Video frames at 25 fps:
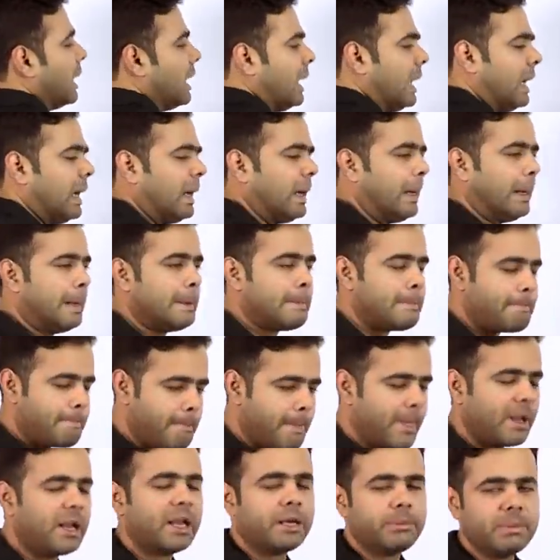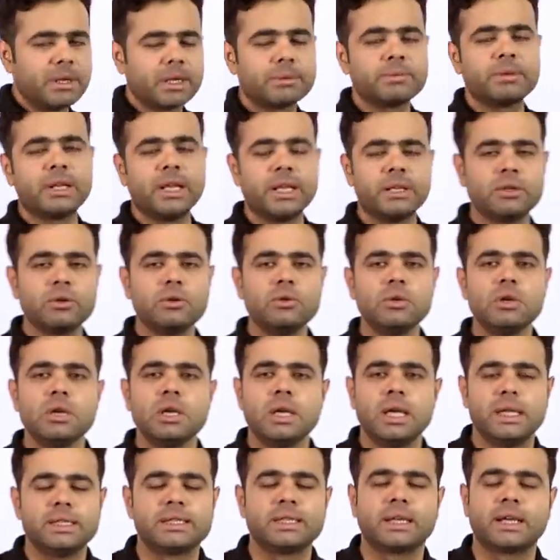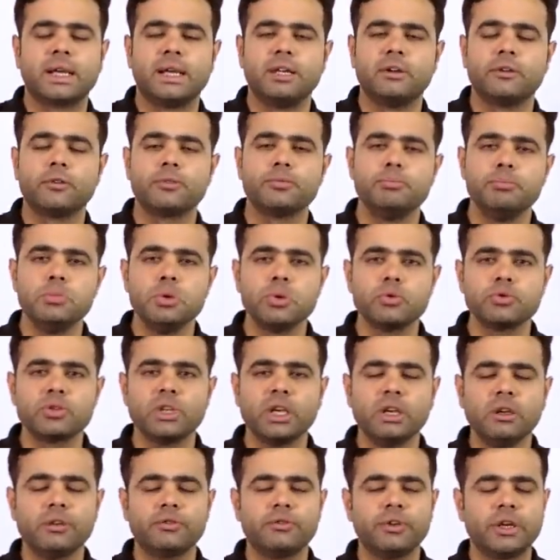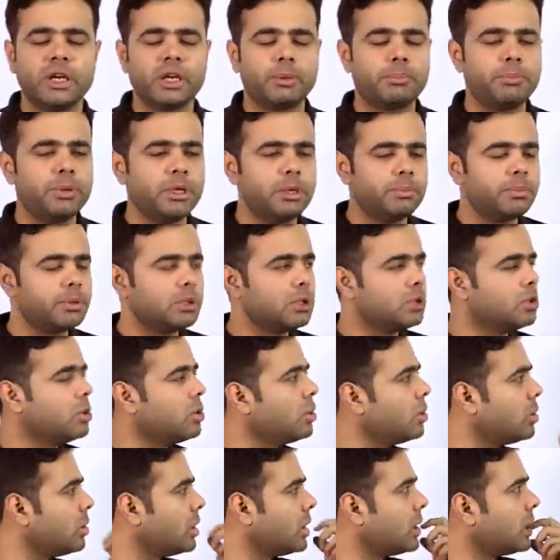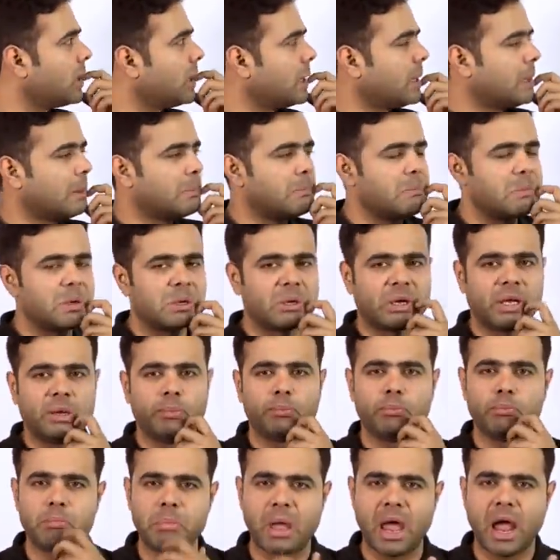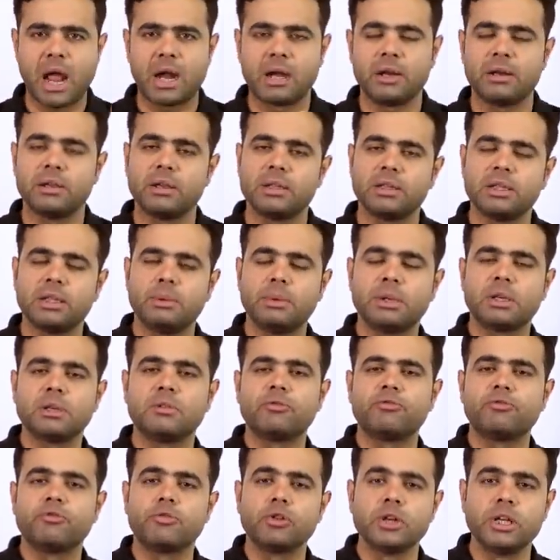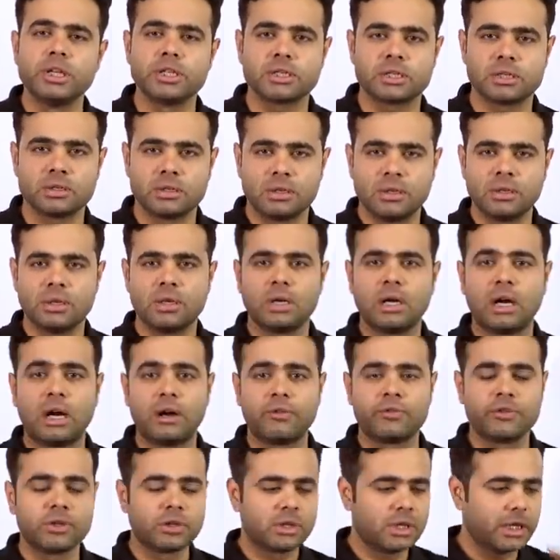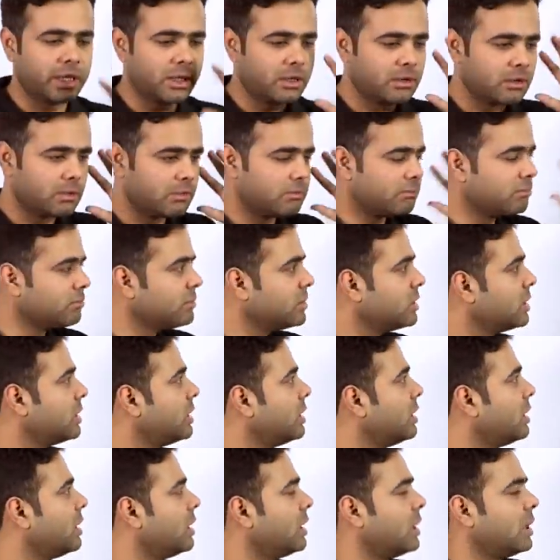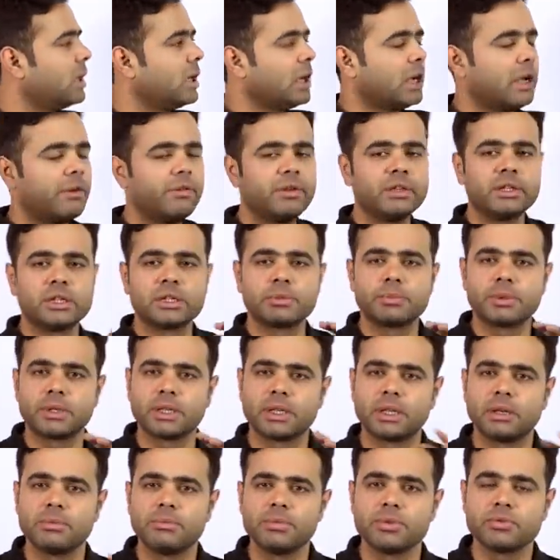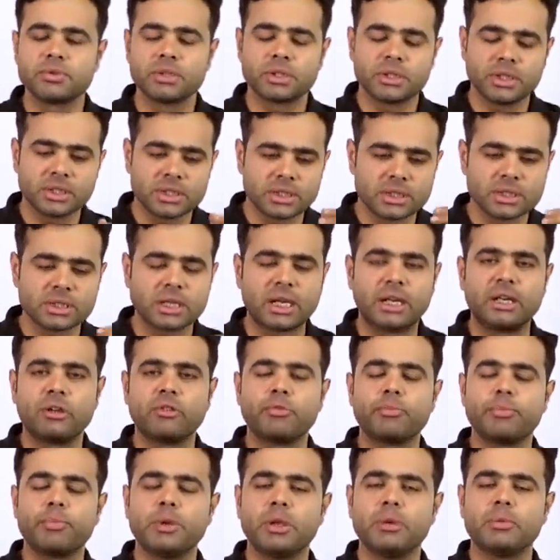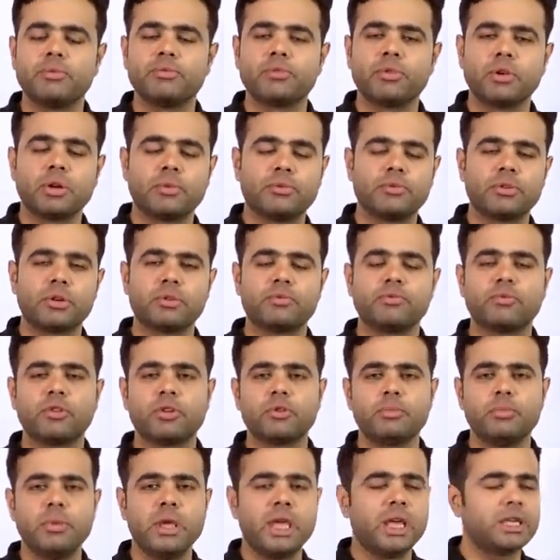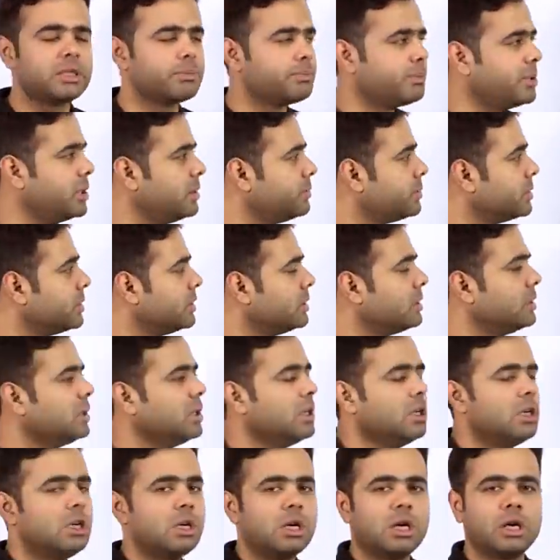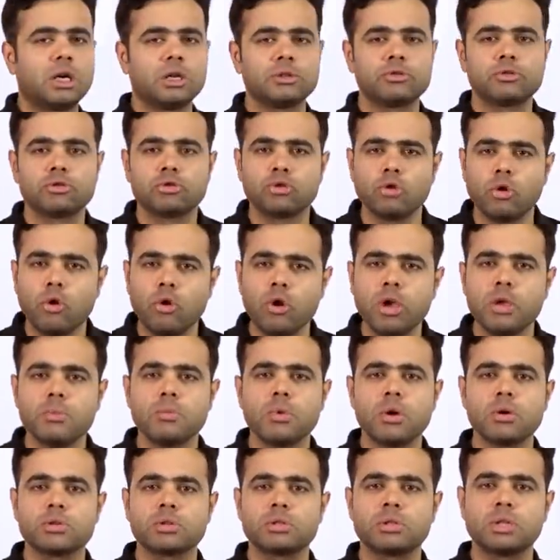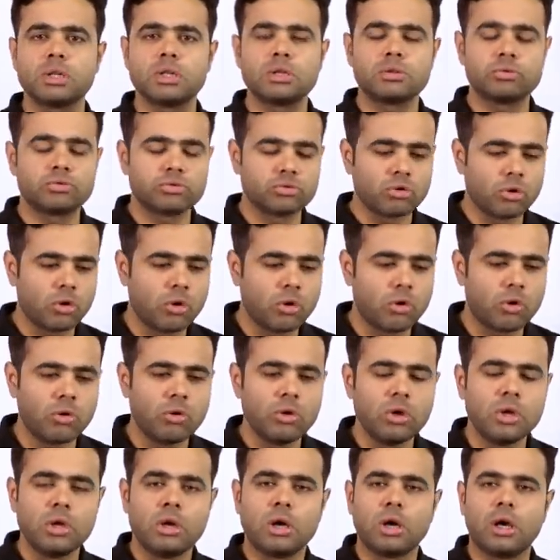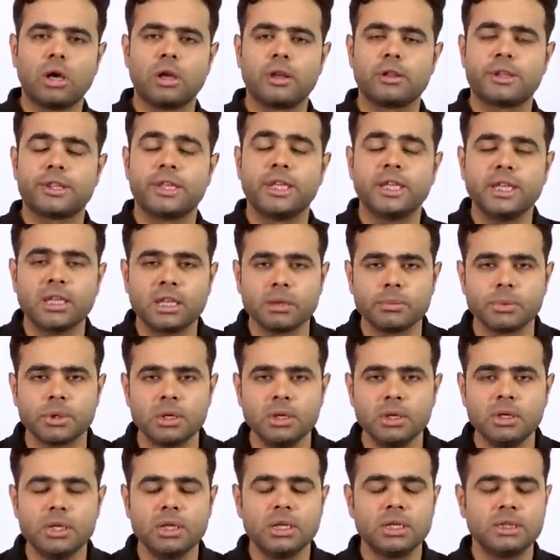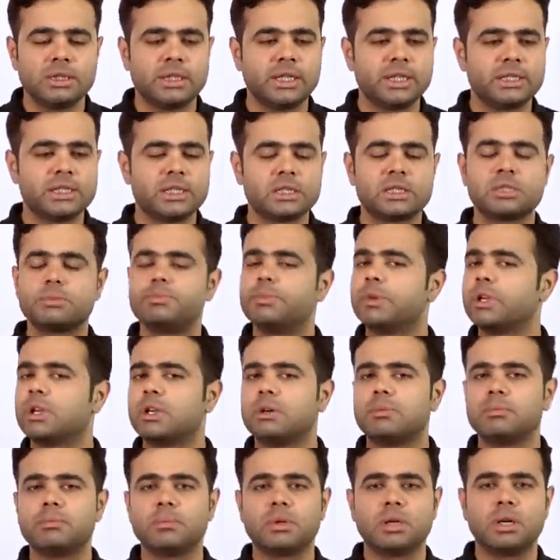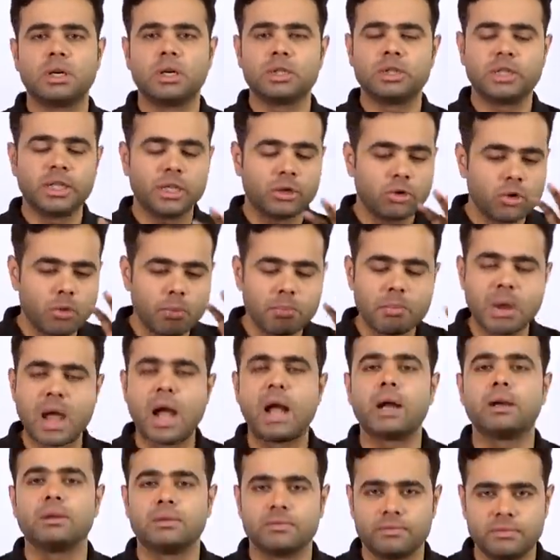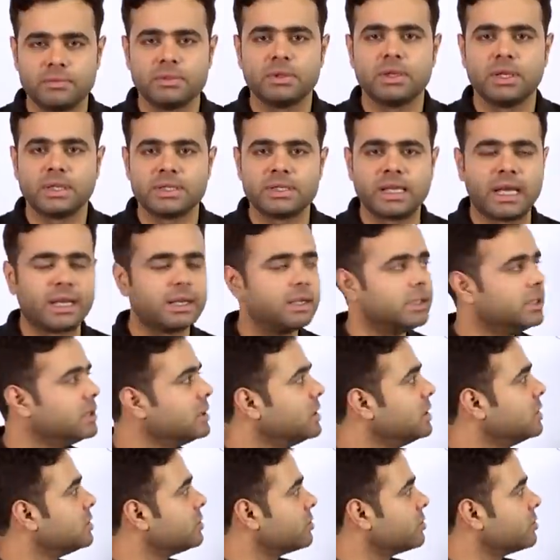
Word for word: Uh, let me explain you. It's a kind of music where people go uh, kind of mad. They become foolish after like uh, having this particular music. This is kind of pe what, what, what makes people uh, so emotional, so uh, thinkable. They just become, uh, they go mad. Exactly.